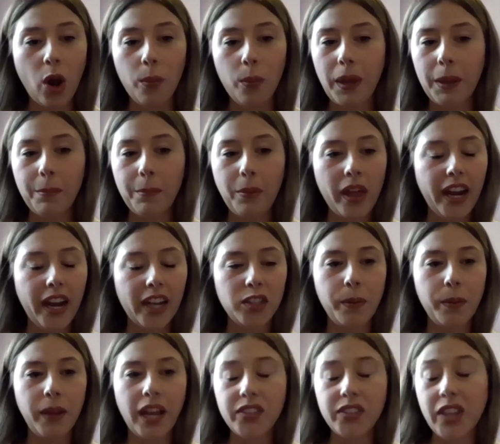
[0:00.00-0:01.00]
people at
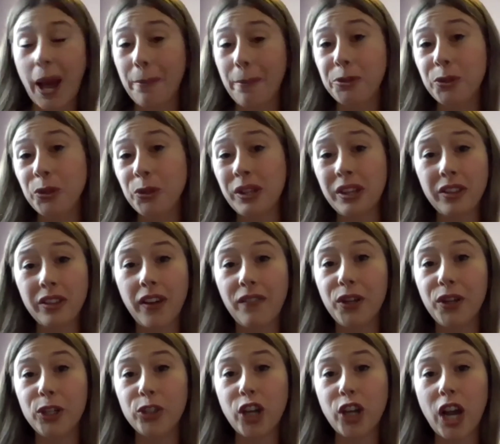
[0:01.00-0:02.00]
SBS absolutely love
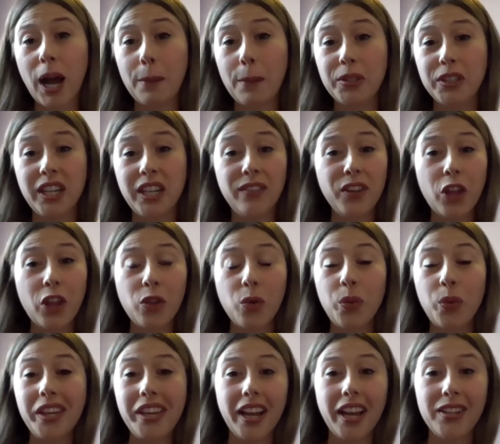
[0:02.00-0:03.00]
their jobs, and even on the
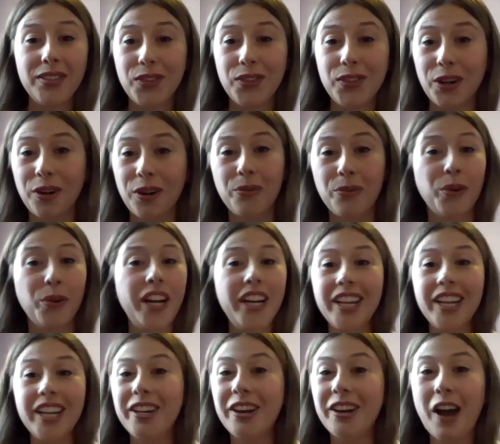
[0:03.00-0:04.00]
weekends, they're
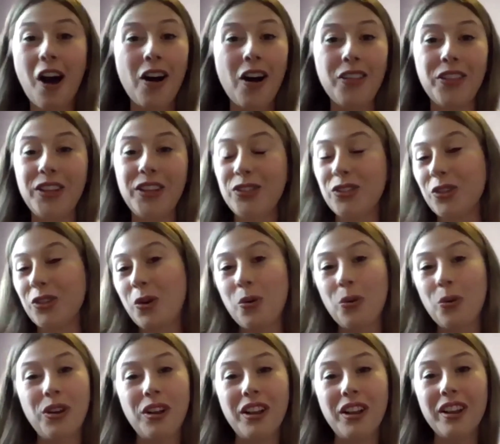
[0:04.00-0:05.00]
reading all these
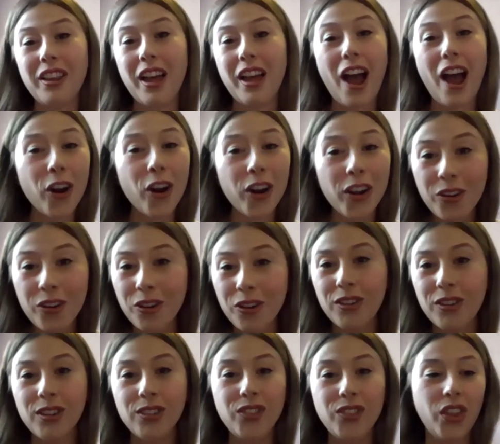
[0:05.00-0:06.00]
cool
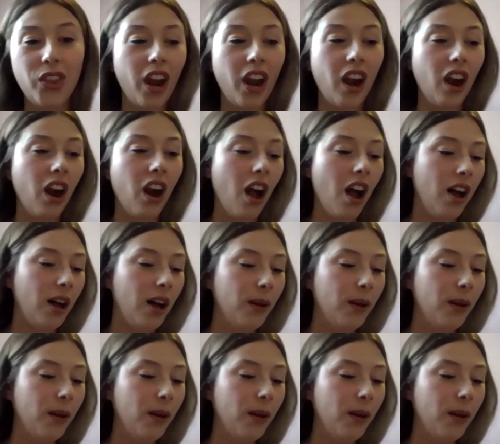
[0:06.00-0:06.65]
articles. They're,